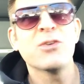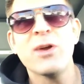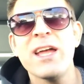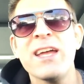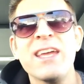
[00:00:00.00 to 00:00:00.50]

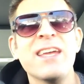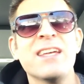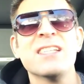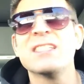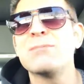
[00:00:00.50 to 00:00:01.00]
Greg
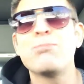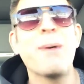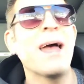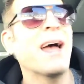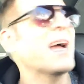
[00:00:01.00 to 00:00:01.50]
is
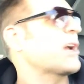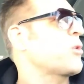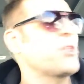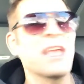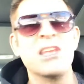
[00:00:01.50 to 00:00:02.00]

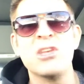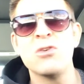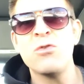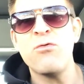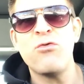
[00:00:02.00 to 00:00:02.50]
back with a
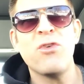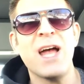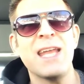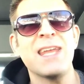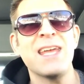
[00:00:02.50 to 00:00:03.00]
new
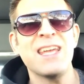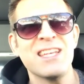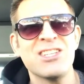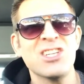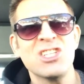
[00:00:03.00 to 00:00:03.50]
Friday
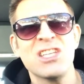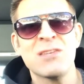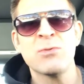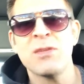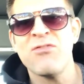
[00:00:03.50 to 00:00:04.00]

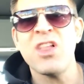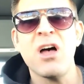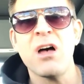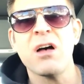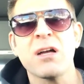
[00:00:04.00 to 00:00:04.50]
edition with the
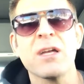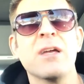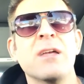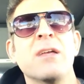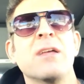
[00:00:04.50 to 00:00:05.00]
vlog.